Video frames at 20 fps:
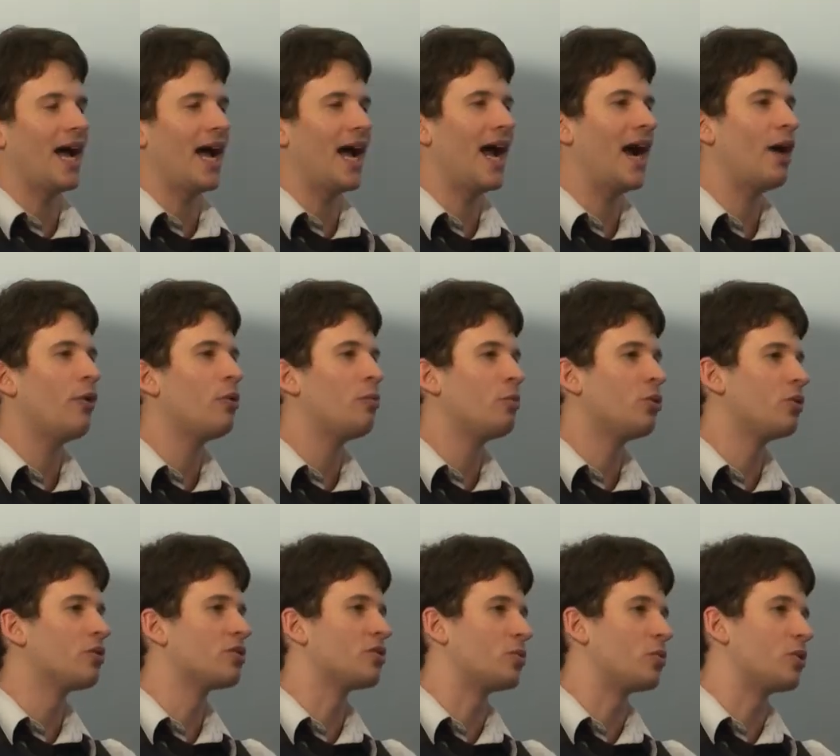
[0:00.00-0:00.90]
How
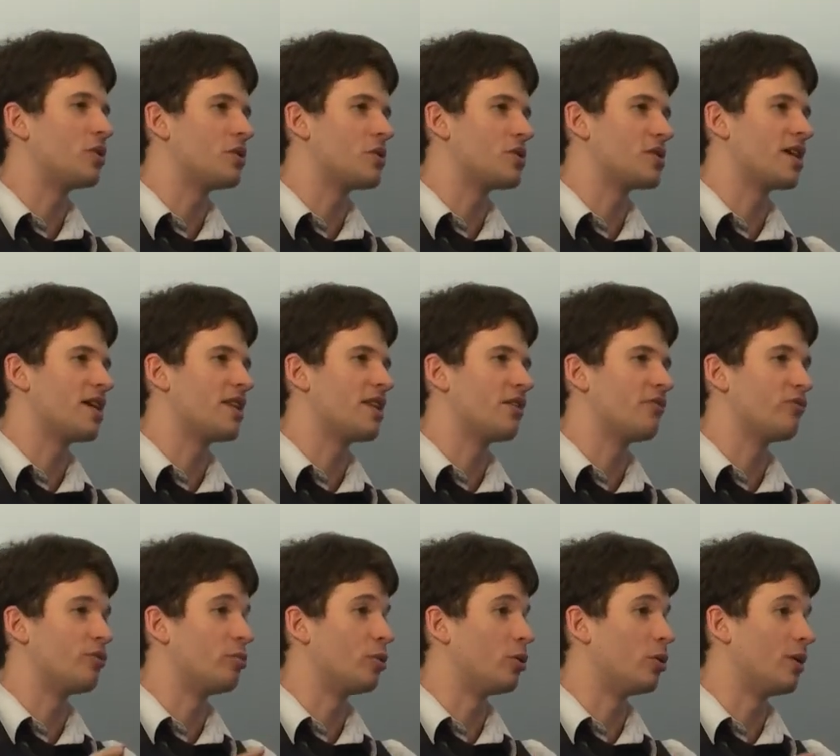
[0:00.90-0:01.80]
important would you say that
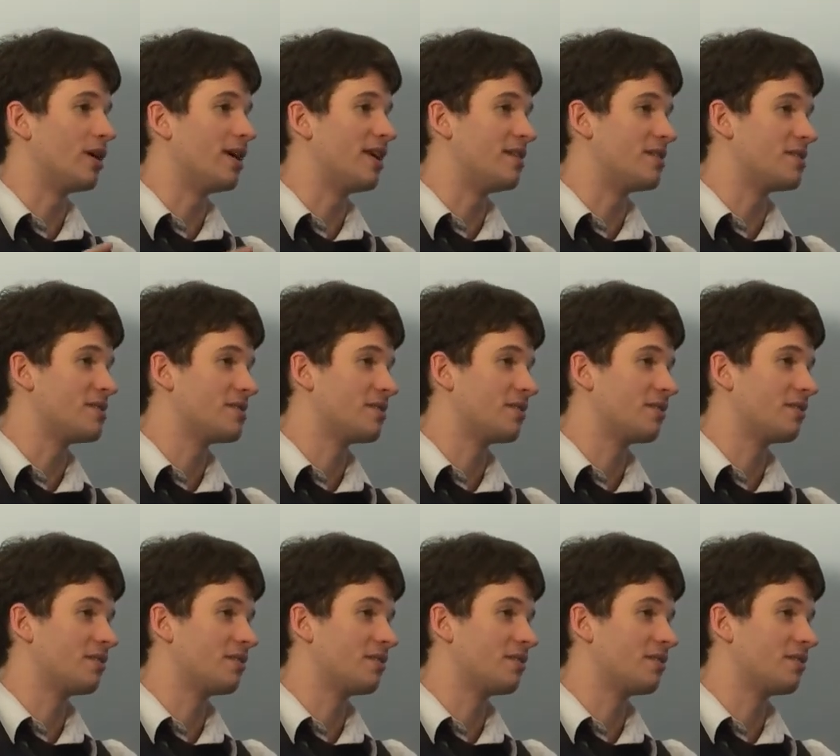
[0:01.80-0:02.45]
rapport is?